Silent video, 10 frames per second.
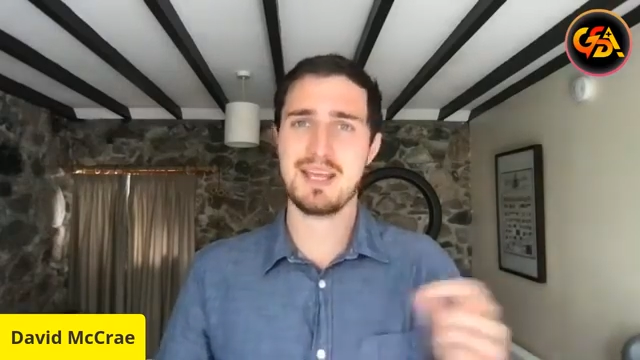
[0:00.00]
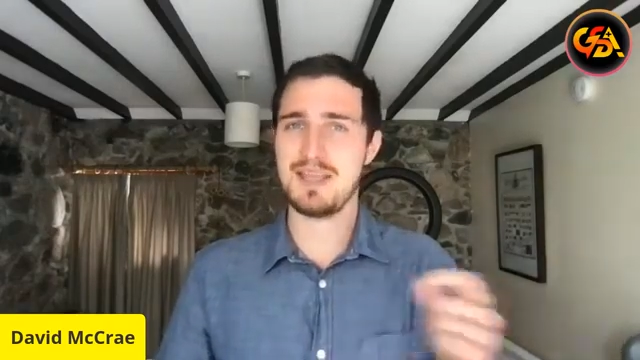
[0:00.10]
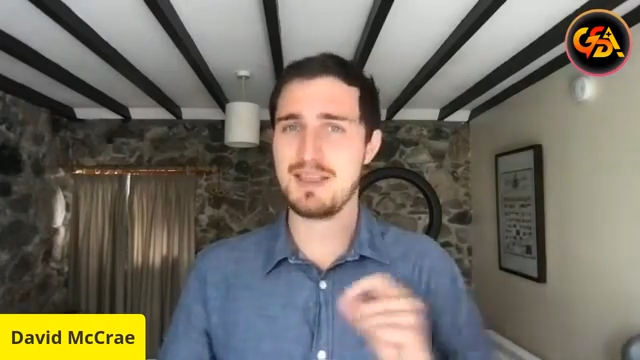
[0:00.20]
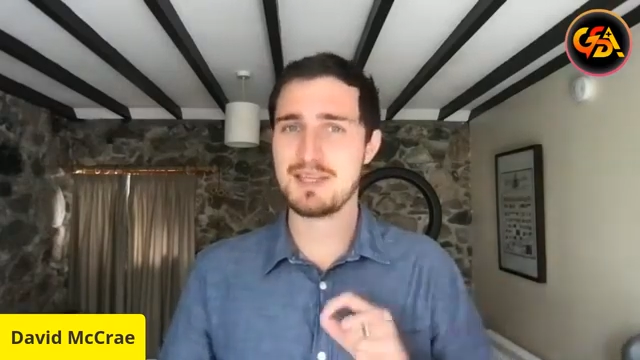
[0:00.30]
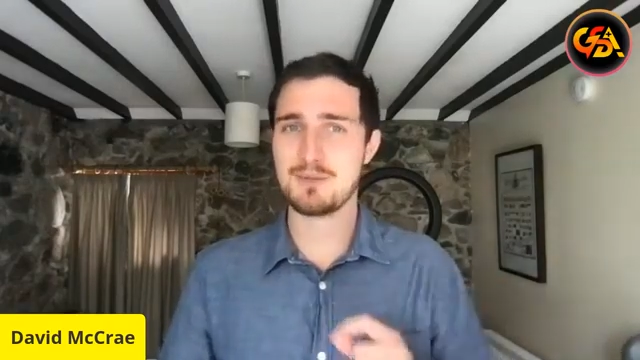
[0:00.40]

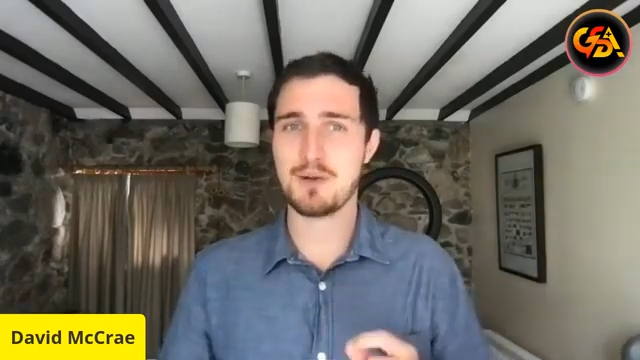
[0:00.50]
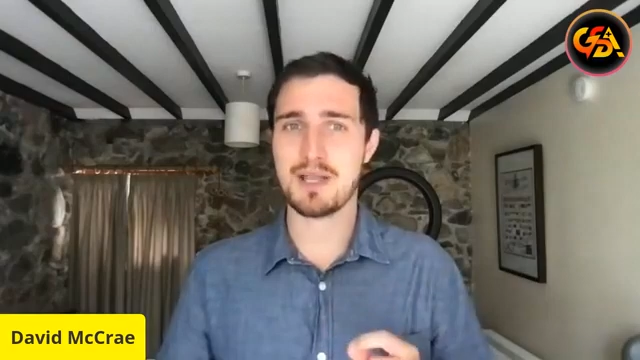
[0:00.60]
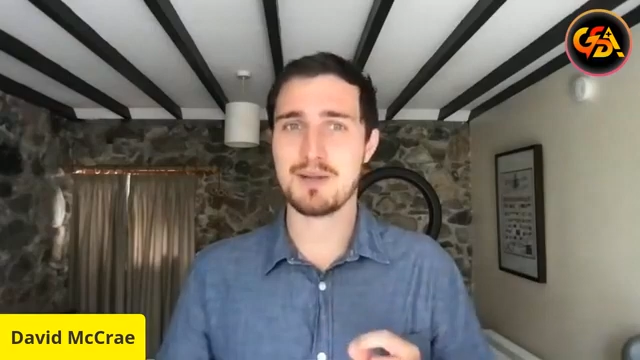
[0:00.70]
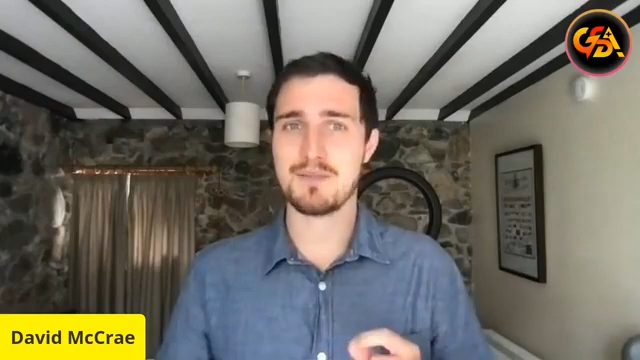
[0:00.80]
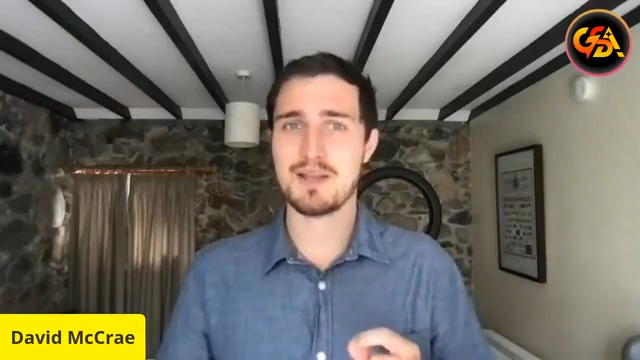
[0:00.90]
In this
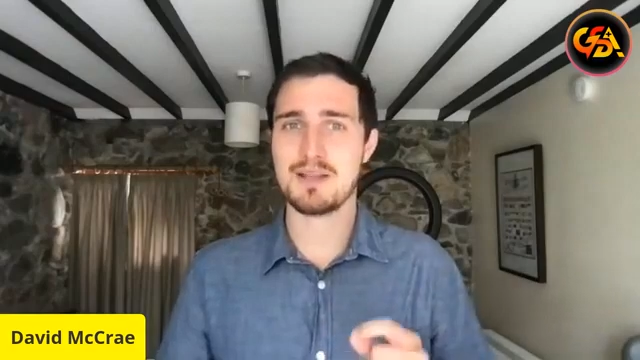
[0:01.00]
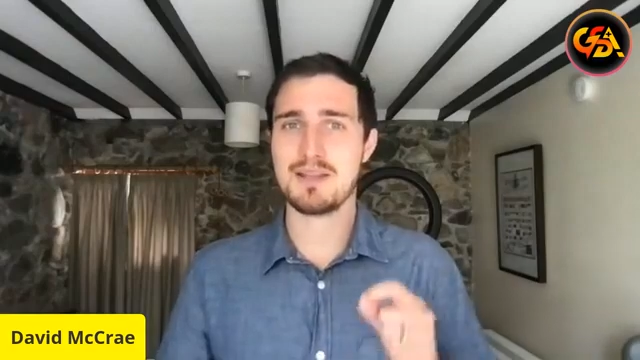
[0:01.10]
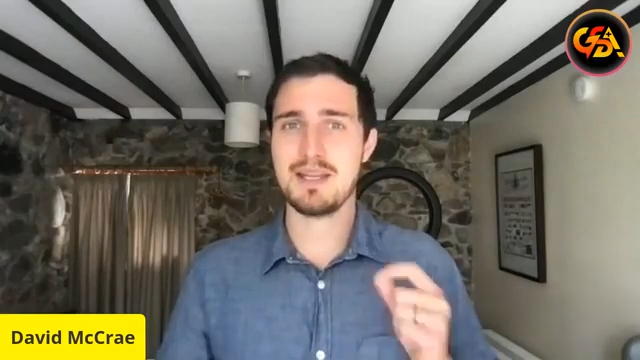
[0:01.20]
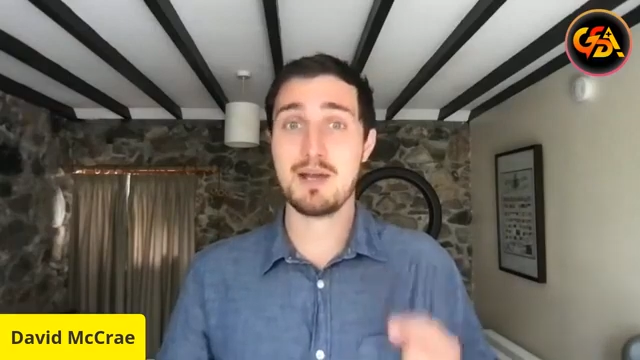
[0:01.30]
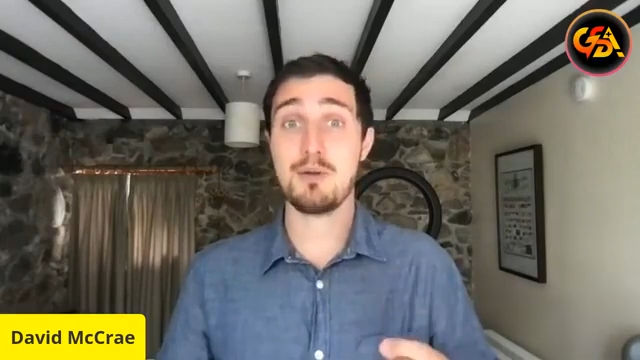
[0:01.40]
way,
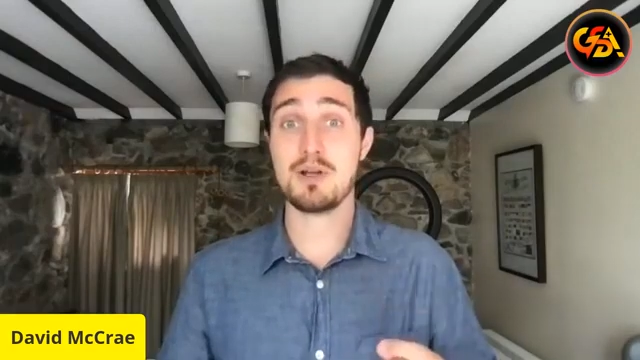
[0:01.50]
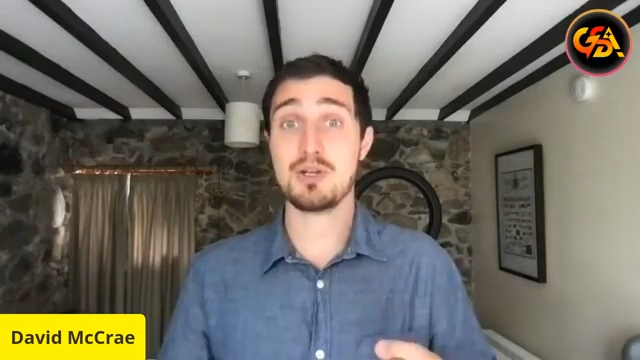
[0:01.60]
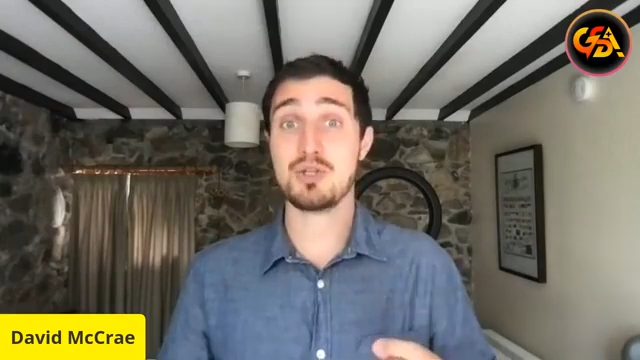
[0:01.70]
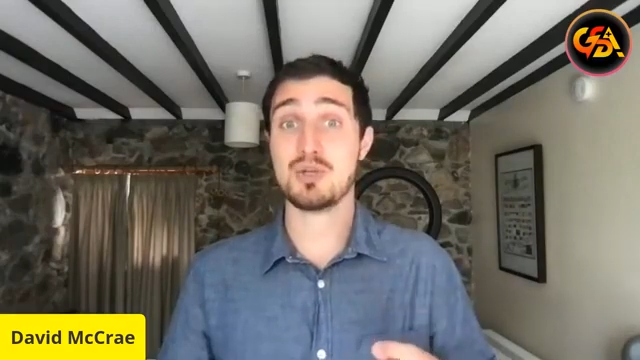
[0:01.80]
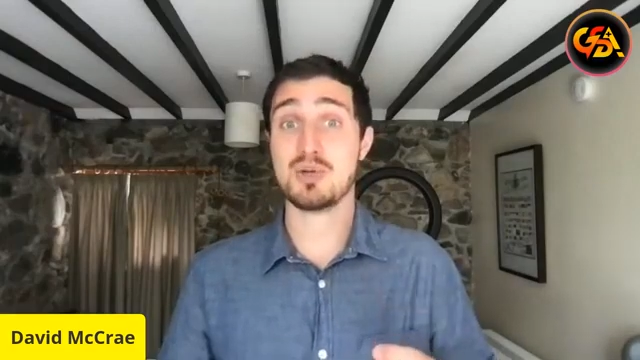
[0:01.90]
the
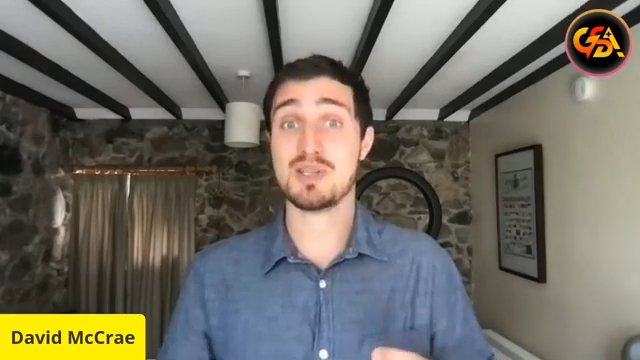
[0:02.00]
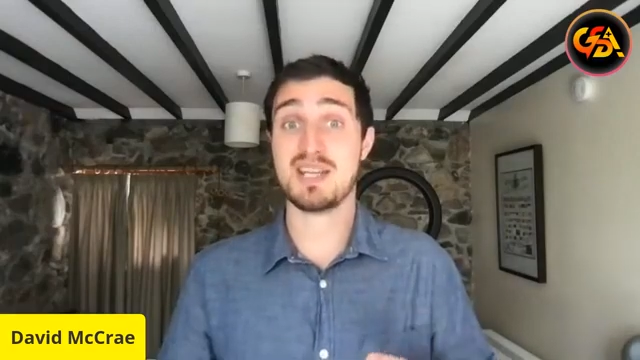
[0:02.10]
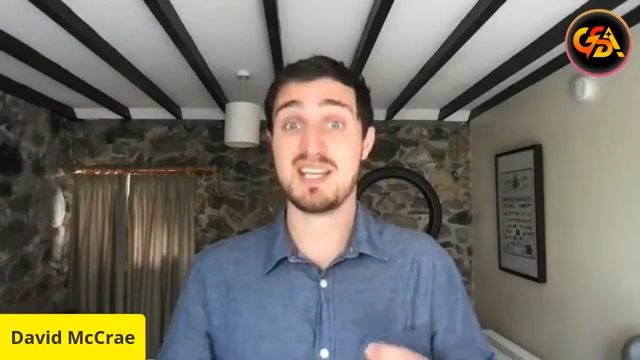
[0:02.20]
network ensures